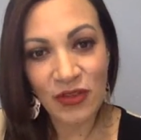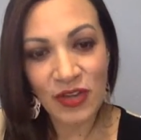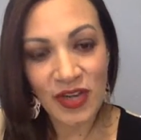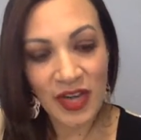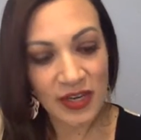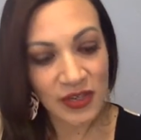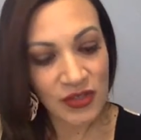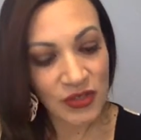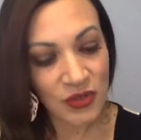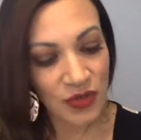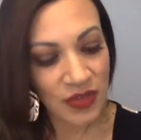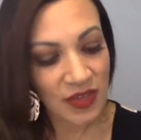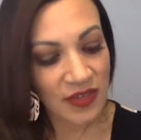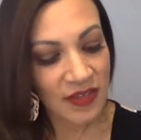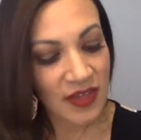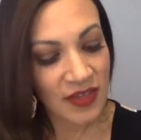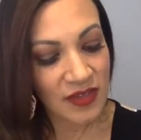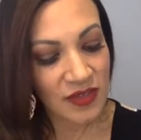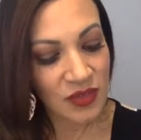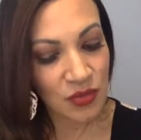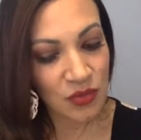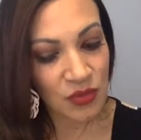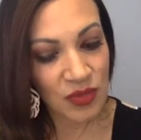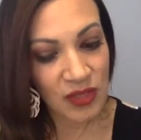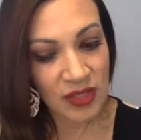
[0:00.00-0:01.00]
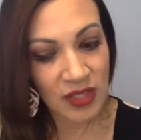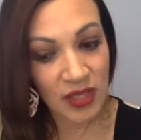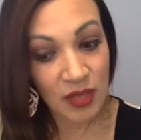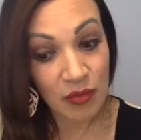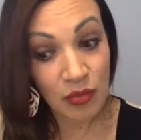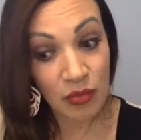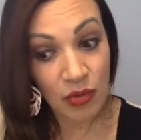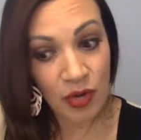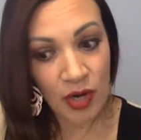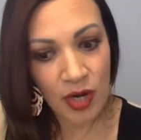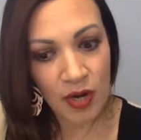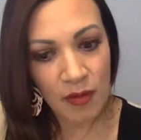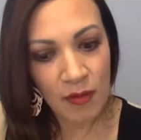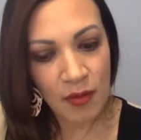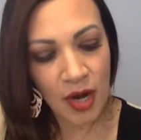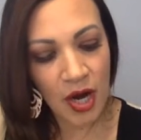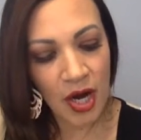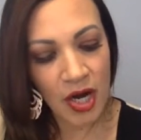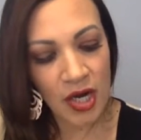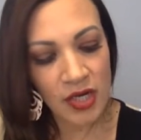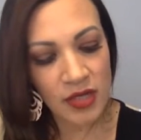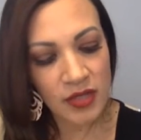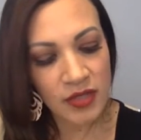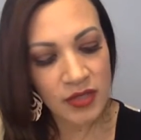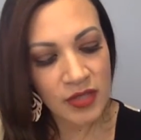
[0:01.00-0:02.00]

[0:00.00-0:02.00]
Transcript: And I do think that's a really important part.